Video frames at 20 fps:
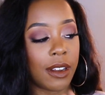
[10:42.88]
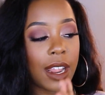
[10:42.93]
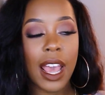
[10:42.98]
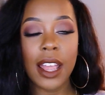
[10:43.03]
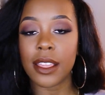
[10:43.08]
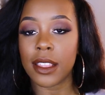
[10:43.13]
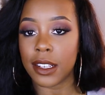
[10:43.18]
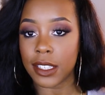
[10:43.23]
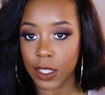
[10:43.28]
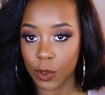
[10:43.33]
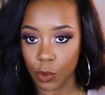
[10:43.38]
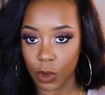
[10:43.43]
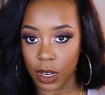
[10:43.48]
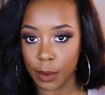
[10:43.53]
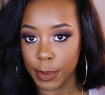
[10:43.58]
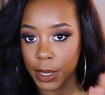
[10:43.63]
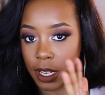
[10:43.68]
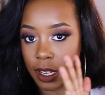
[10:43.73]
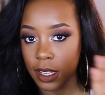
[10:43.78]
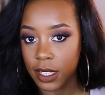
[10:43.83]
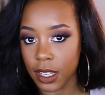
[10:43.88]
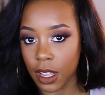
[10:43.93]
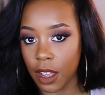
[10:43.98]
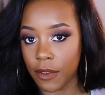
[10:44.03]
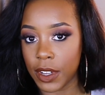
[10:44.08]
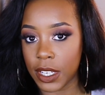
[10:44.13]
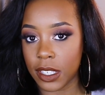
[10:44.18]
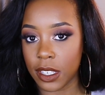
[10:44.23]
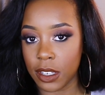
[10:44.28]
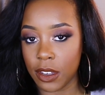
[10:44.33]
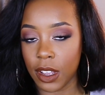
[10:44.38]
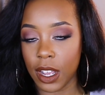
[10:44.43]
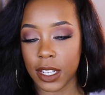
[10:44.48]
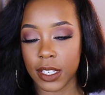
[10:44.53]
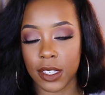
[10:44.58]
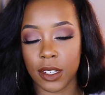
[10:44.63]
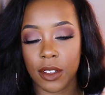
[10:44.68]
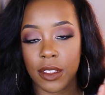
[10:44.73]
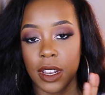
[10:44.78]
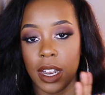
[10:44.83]
not this one because obviously you
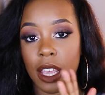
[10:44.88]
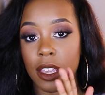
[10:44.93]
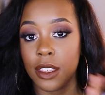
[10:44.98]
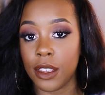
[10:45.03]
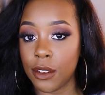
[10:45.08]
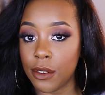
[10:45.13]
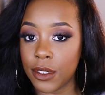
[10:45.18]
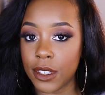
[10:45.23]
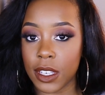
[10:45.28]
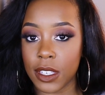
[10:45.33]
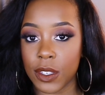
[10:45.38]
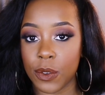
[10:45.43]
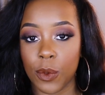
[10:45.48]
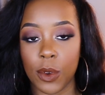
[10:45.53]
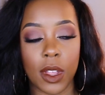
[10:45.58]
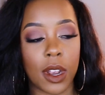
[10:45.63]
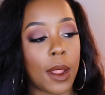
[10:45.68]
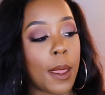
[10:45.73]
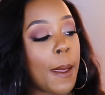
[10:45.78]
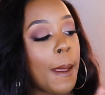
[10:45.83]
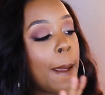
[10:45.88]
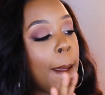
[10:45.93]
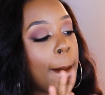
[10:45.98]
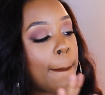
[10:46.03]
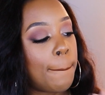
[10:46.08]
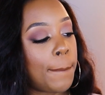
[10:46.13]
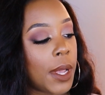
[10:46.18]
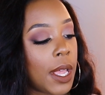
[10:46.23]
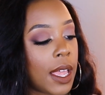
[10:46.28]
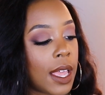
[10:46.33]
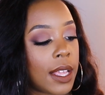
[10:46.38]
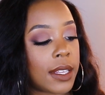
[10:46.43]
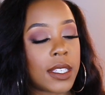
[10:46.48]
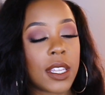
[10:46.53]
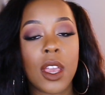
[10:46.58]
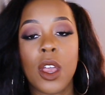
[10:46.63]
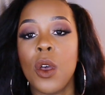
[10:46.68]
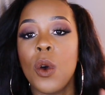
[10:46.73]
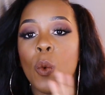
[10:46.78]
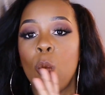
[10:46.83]
guys saw that I use this one, but
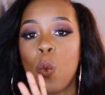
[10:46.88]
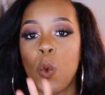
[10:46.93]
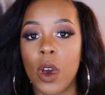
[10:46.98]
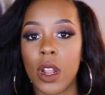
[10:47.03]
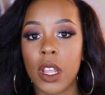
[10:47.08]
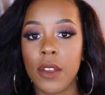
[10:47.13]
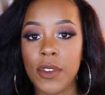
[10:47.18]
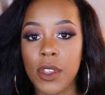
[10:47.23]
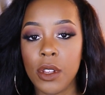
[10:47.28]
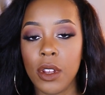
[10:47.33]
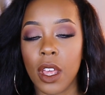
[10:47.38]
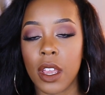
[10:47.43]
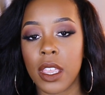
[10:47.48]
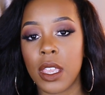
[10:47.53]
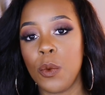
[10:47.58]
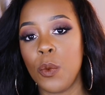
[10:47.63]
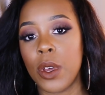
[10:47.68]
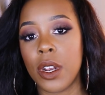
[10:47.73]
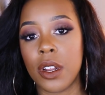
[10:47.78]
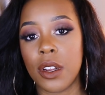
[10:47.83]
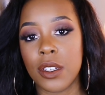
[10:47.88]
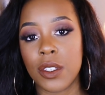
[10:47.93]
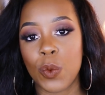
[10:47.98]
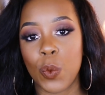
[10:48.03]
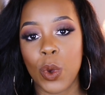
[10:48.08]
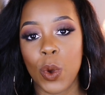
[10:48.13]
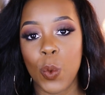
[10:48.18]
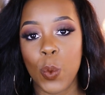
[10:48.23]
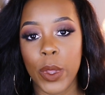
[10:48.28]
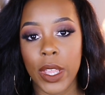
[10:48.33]
one of you lucky winners will